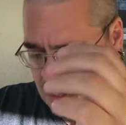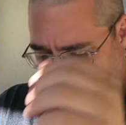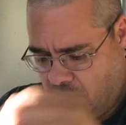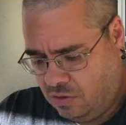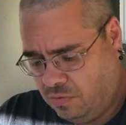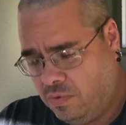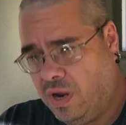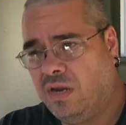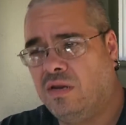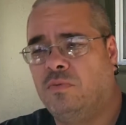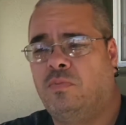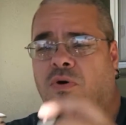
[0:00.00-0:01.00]
and you're
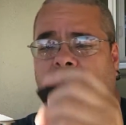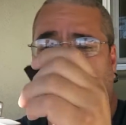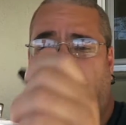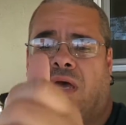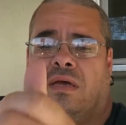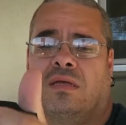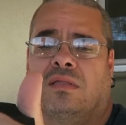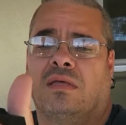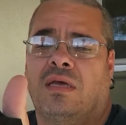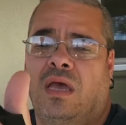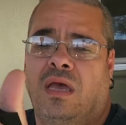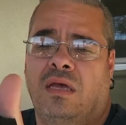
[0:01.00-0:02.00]
ready to put it back in the
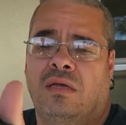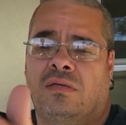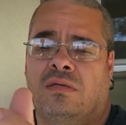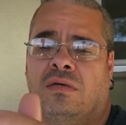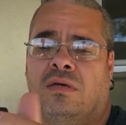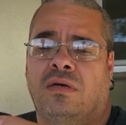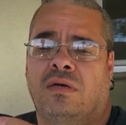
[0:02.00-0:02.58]
case,